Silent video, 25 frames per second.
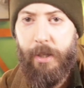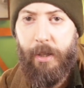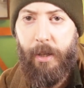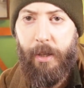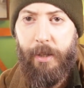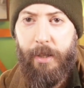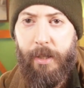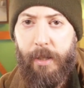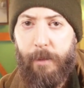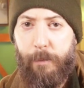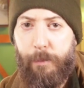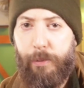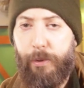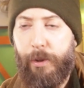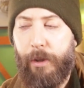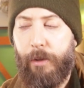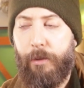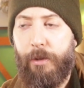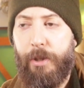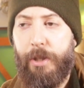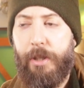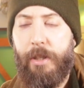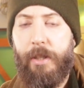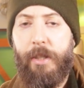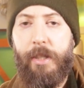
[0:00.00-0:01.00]
sites in
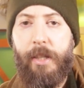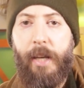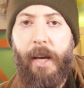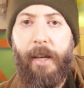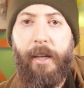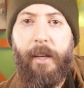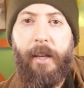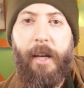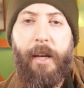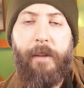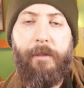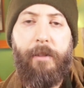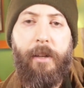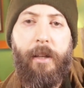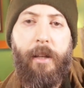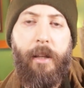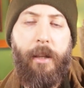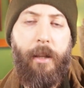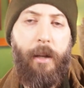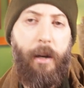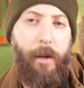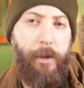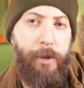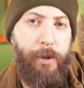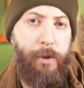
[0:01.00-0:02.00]
pre-Christian Scandinavia,
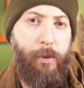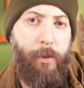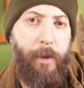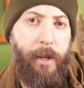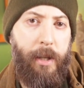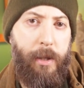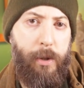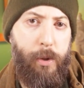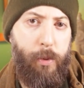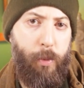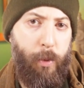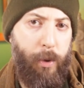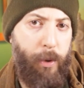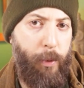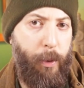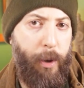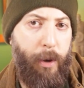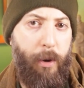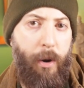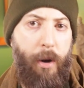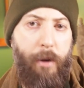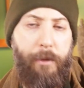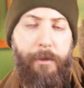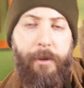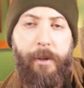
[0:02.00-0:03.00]
large rings were
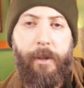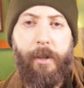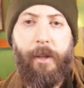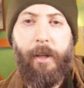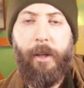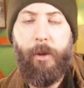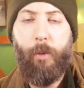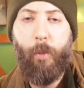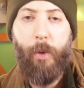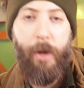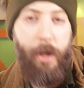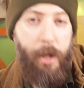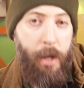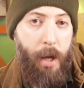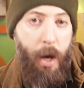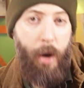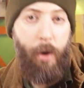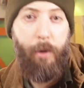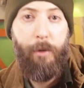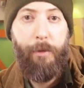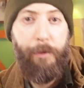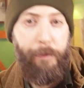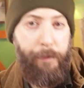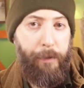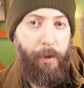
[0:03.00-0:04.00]
recovered, and we
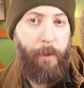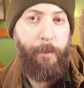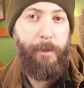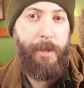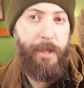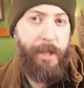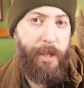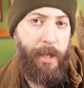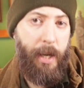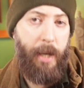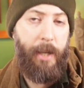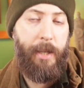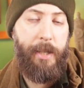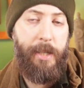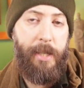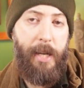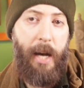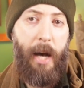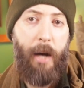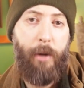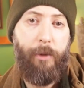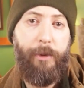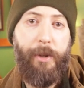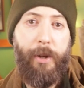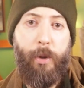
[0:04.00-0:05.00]
know from the sagas
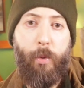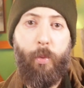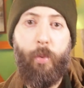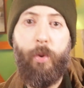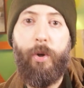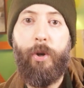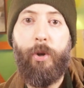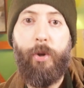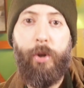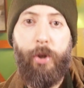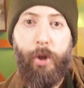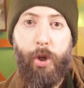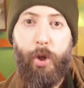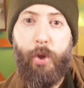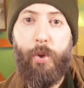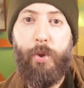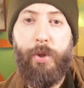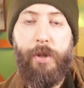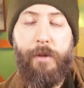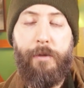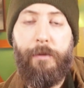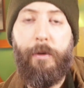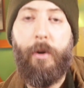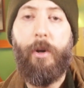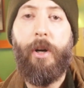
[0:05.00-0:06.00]
how they were
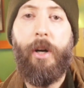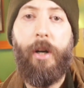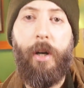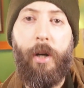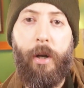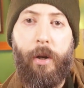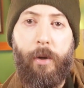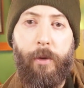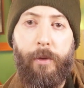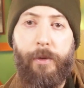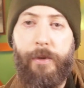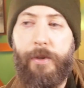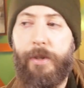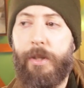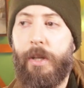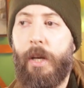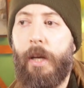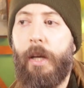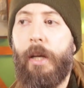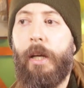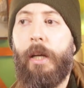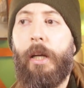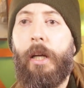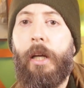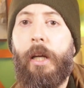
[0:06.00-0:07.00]
used for oaths,
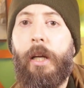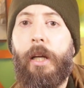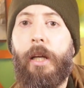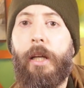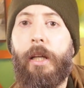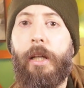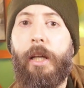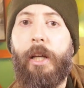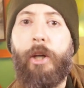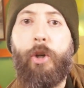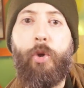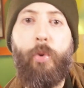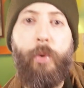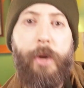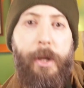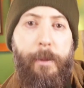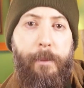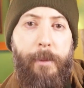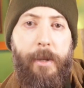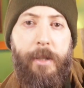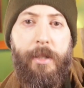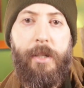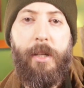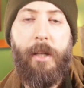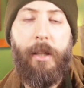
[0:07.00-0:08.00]

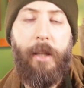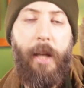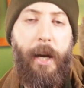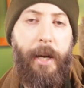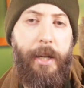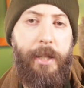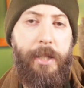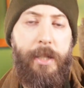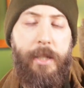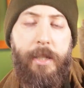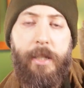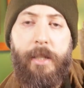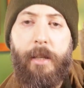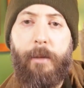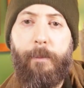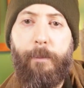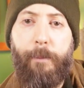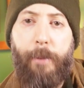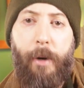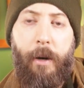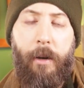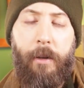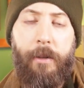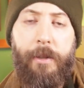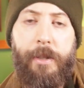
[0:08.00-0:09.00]
agreements, alliances,
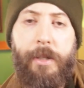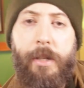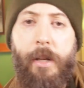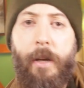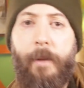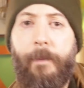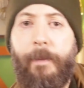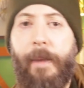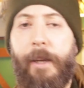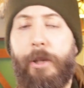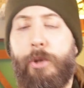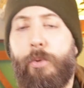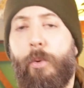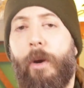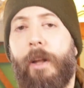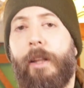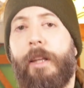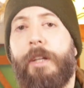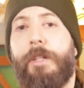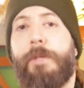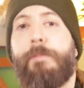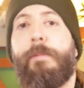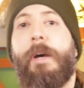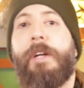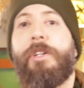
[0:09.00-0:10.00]
and bonds, as well
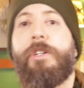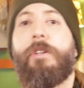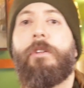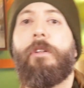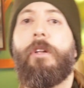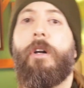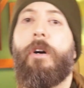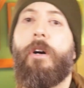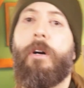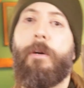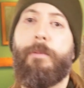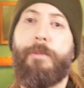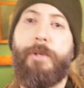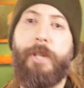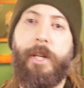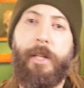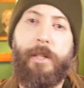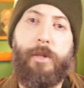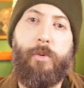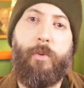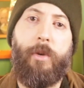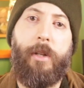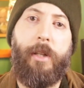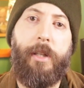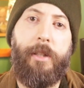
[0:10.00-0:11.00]
as magical
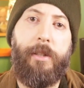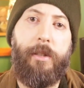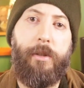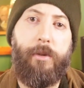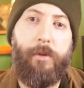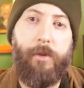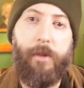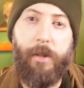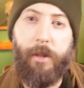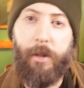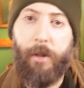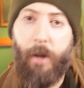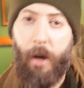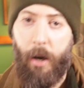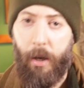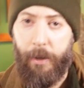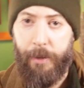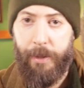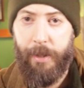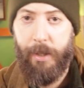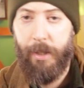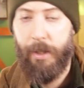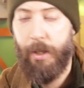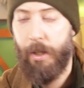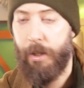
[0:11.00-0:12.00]
objects related to the
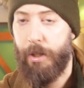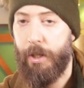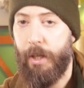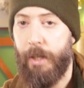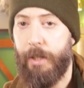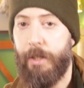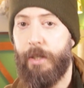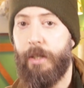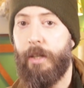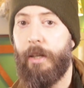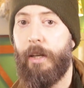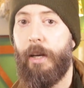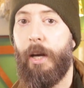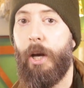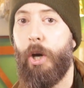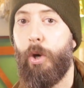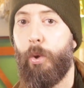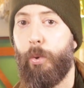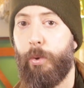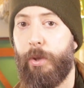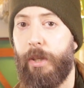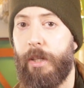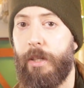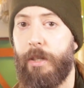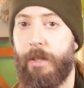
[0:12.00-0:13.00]
gods, such as
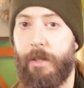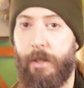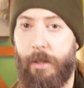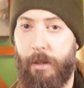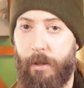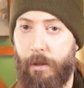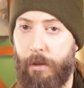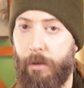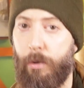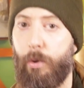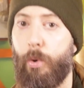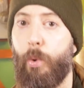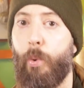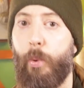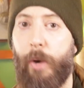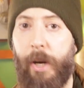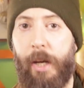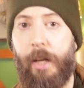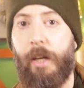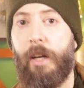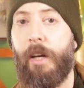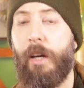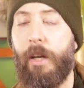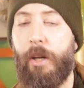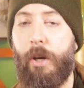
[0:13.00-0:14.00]
Odin's
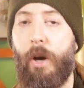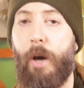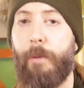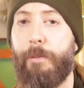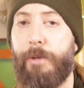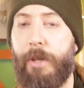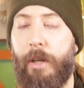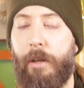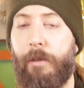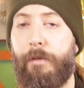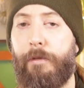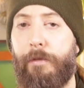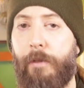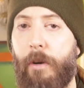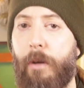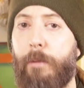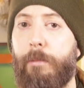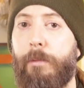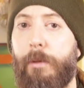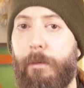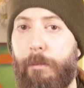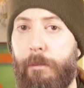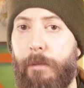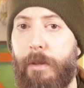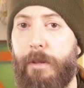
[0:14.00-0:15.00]
ring, an object
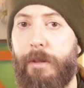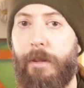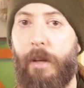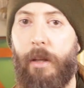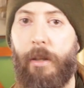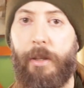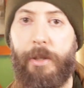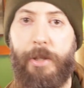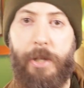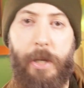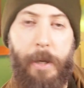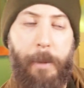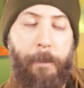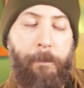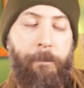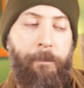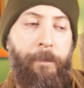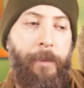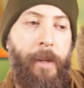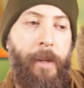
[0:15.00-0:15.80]
from mythology.